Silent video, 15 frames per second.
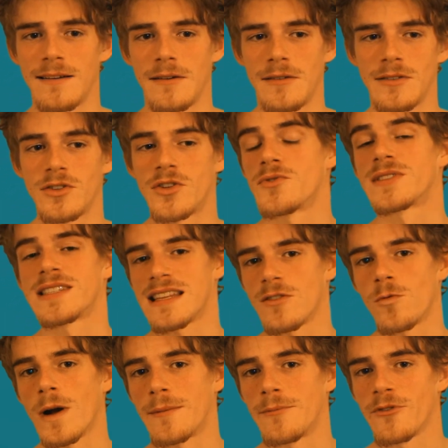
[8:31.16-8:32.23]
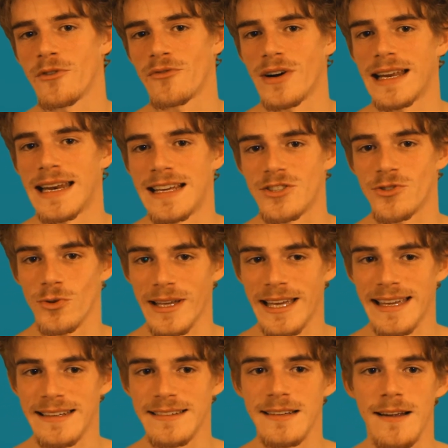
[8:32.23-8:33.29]
using the web for financial
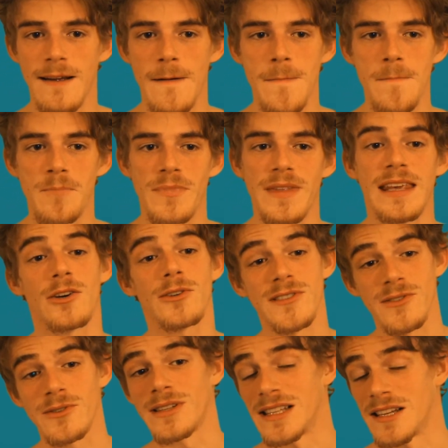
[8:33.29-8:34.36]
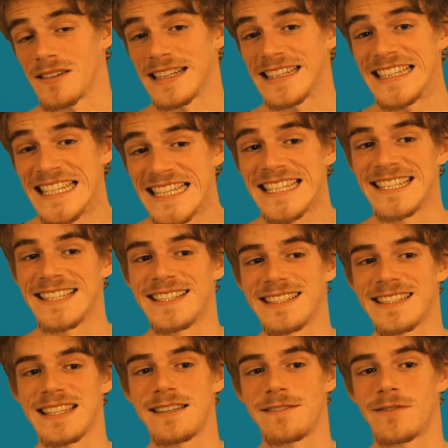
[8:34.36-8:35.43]
gain, he also clearly didn't
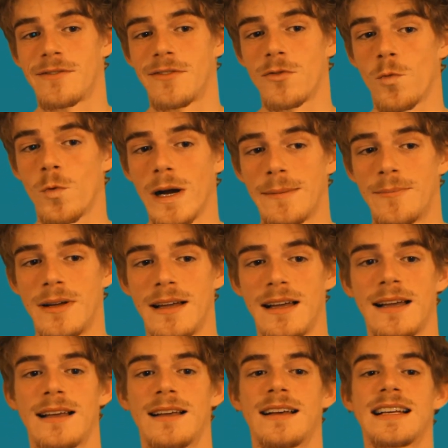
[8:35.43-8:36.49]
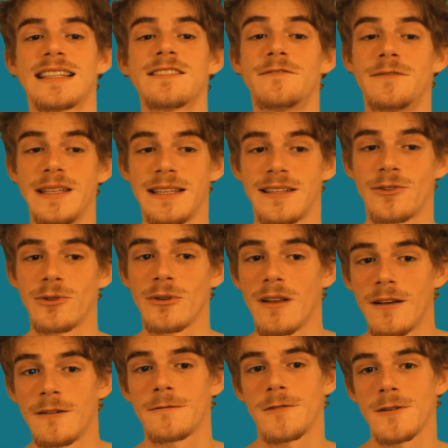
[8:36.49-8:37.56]
conceive of the web as a vehicle
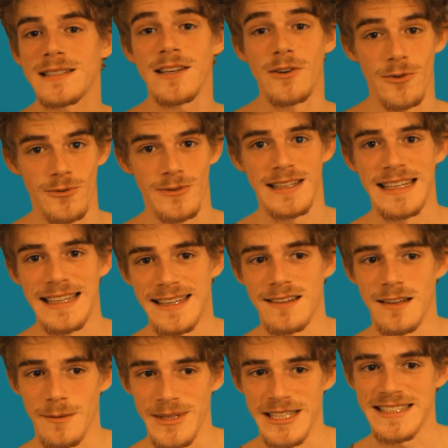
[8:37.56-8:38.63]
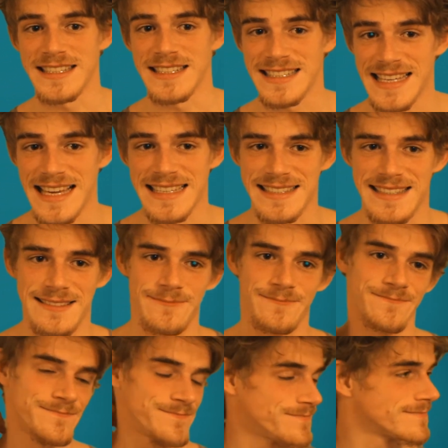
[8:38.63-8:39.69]
for his own economic success.
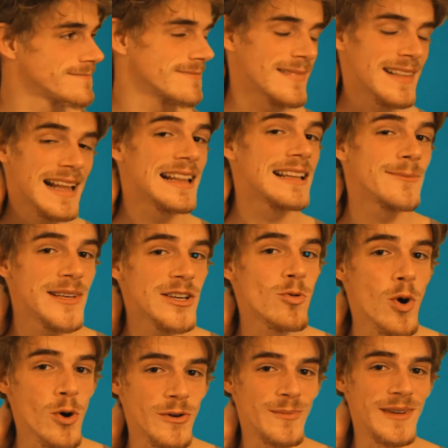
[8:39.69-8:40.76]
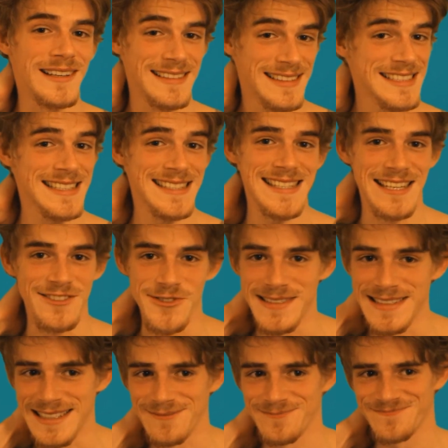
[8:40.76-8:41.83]
Let me quote him here. This is interesting.